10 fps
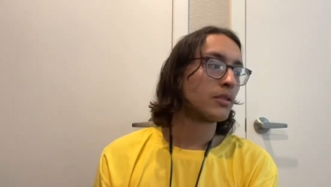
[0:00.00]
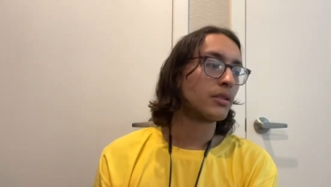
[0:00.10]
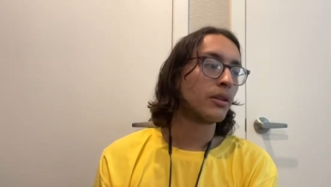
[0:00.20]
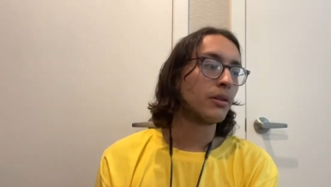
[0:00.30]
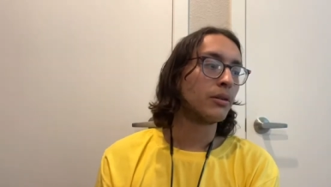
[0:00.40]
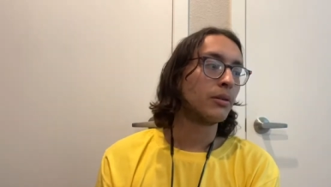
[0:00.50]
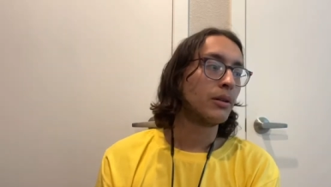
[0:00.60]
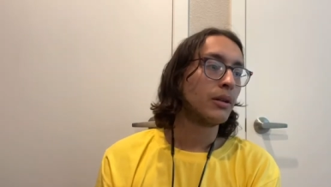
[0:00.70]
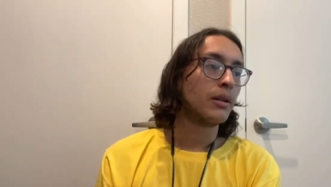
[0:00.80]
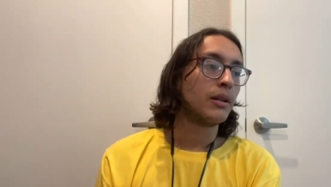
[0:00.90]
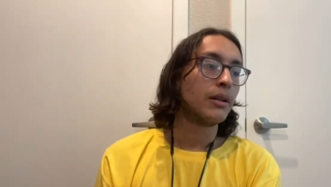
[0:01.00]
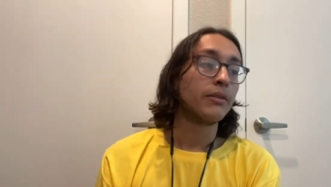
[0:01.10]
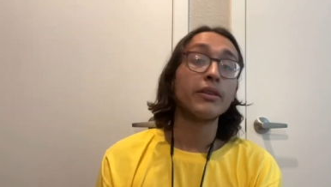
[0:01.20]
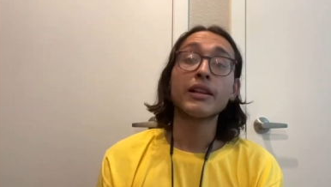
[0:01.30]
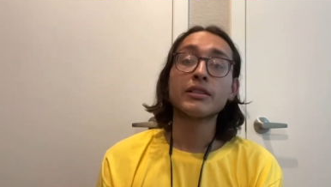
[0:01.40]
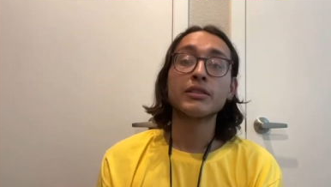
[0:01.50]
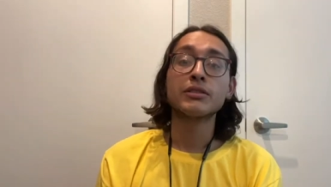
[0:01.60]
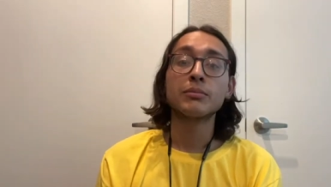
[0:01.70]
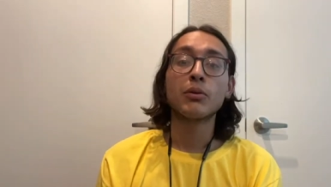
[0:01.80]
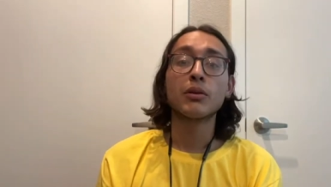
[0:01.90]
so if you like to
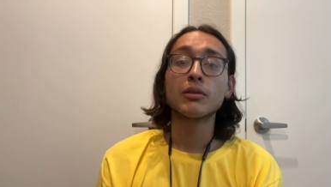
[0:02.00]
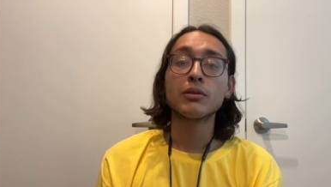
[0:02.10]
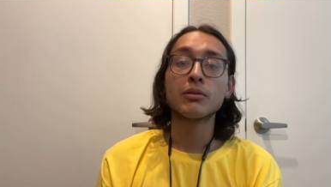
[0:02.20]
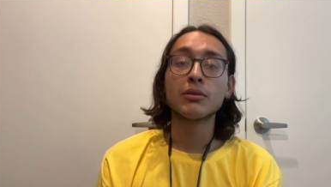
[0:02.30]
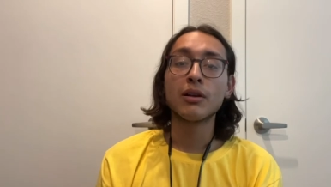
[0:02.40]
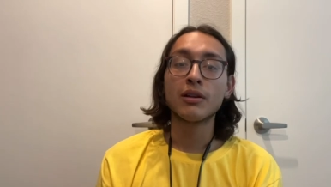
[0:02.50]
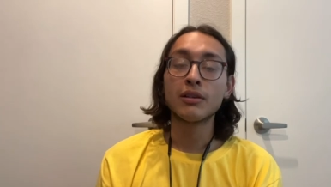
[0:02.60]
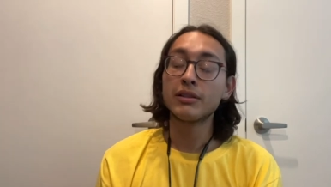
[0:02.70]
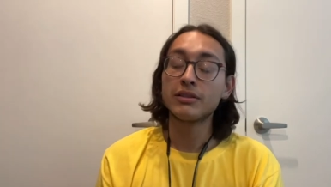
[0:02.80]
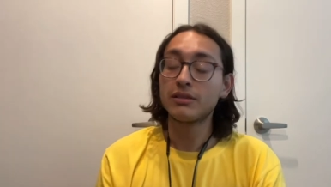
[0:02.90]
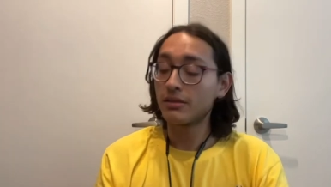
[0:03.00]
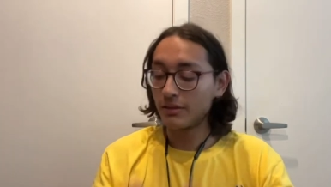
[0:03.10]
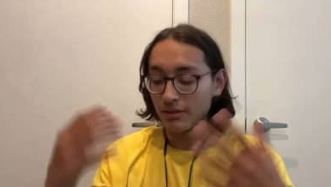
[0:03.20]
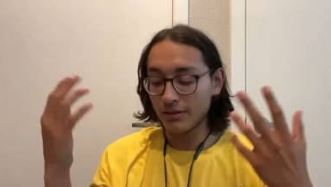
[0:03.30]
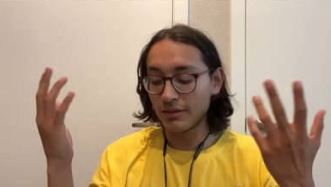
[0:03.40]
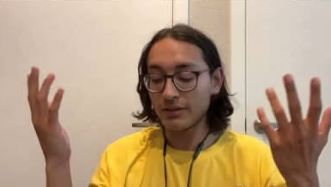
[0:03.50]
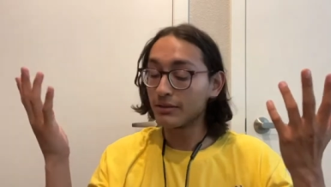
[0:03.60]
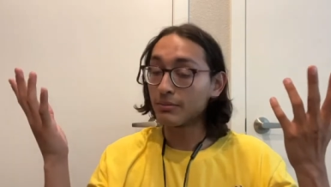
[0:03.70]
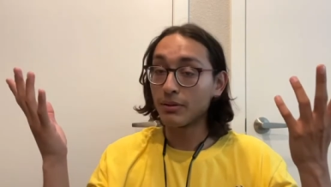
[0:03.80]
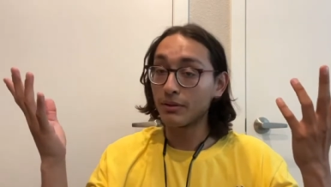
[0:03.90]
support a local artist, this is
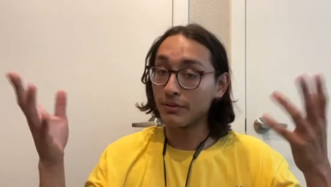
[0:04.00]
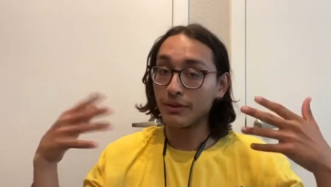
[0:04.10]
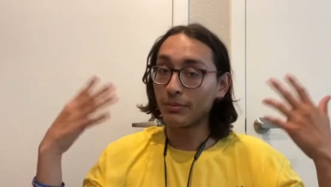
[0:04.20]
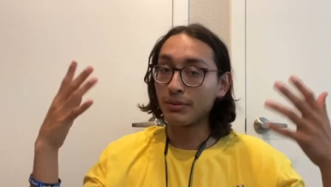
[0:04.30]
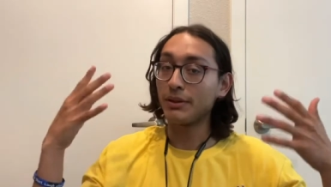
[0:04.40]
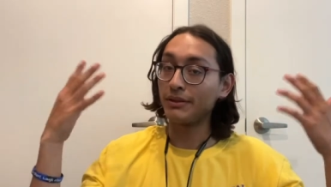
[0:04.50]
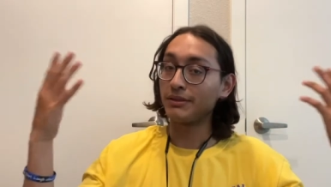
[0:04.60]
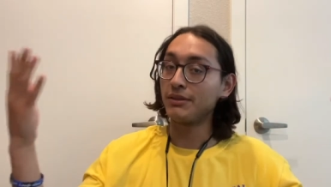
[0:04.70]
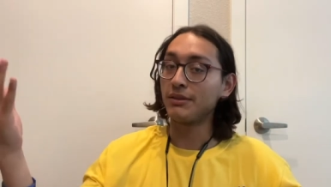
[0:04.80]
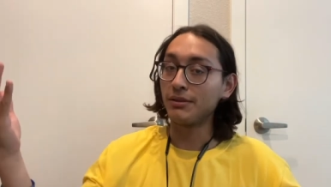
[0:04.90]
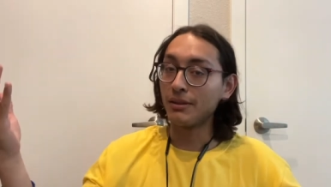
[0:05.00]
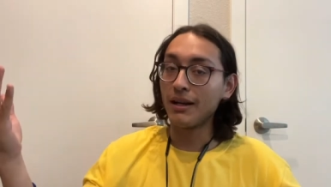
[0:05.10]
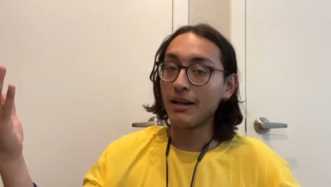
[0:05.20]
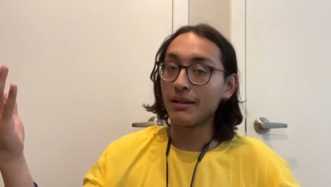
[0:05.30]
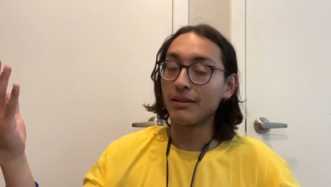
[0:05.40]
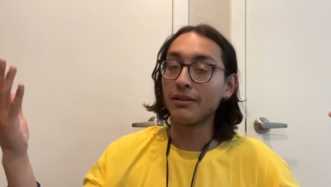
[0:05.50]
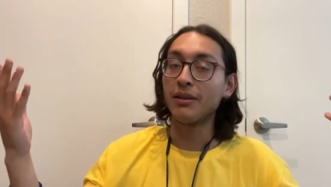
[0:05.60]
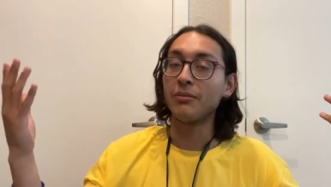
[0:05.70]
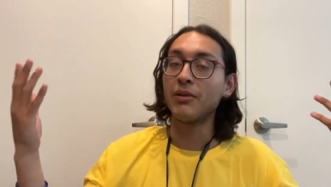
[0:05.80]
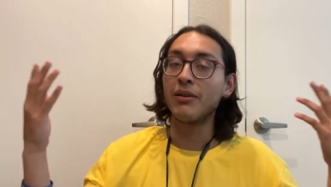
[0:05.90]
a perfect place to do that. You know,
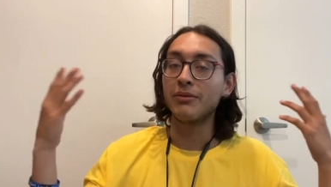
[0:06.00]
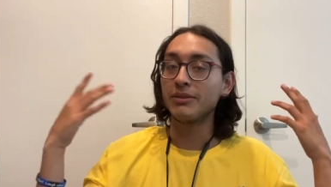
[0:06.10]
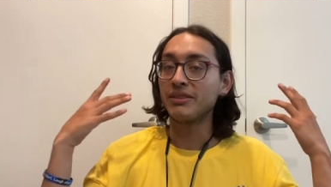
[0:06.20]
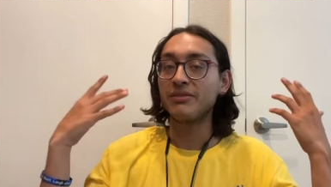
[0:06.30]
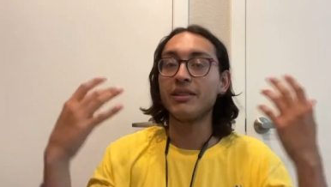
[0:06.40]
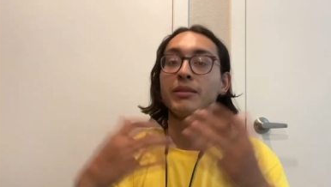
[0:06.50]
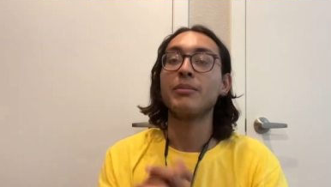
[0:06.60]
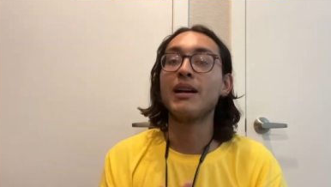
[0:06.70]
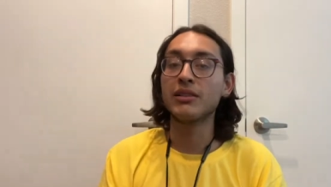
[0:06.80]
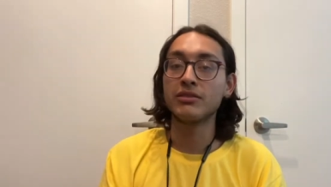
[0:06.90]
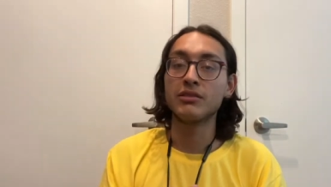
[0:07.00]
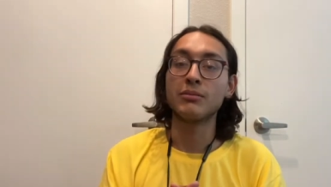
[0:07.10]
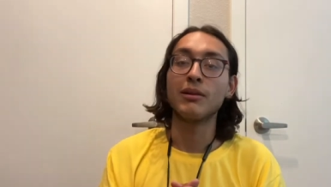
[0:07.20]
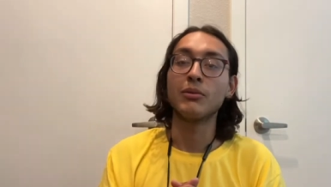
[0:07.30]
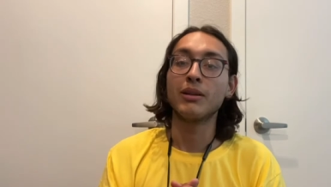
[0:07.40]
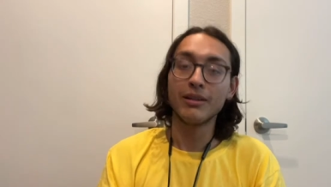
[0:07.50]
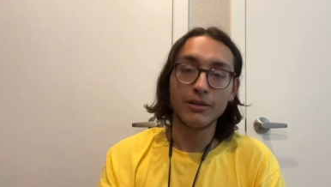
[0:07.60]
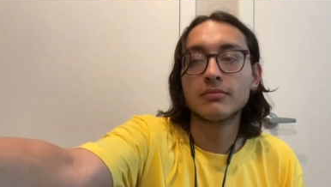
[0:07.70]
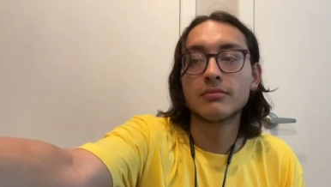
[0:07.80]
I'm obviously very passionate about what I do.